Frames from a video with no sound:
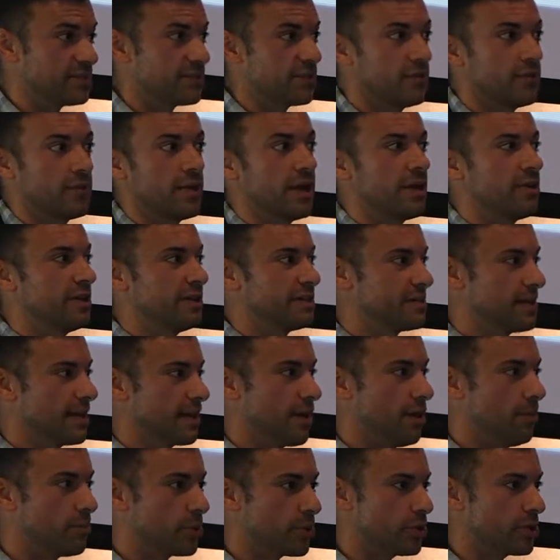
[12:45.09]
So areas like
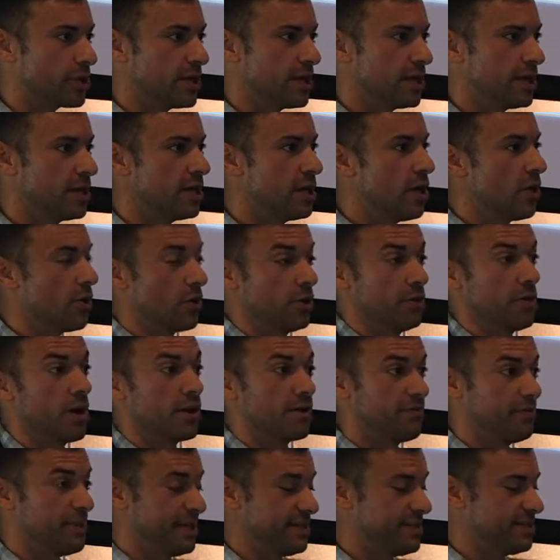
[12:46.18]
Alberta or a
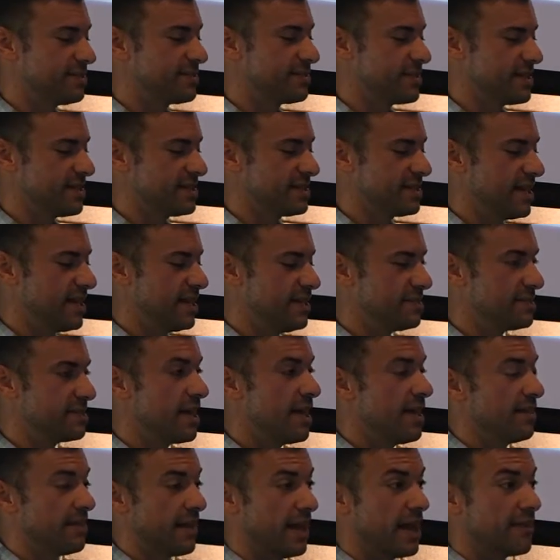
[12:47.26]
lot of places in the
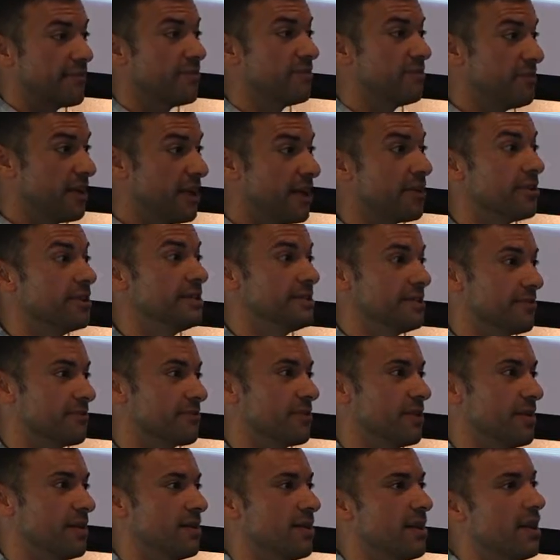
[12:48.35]
States, they have a very
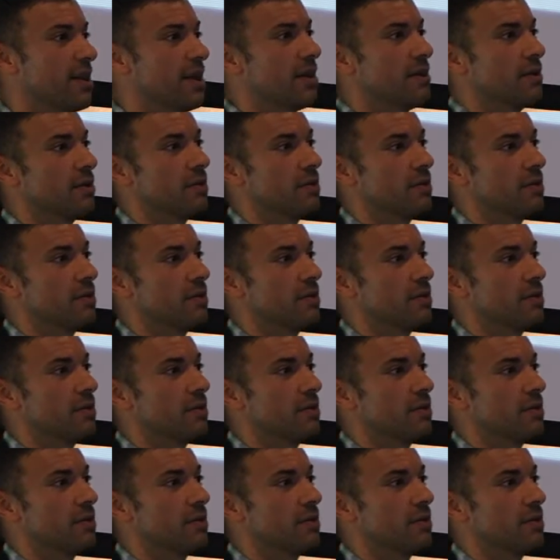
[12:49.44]
different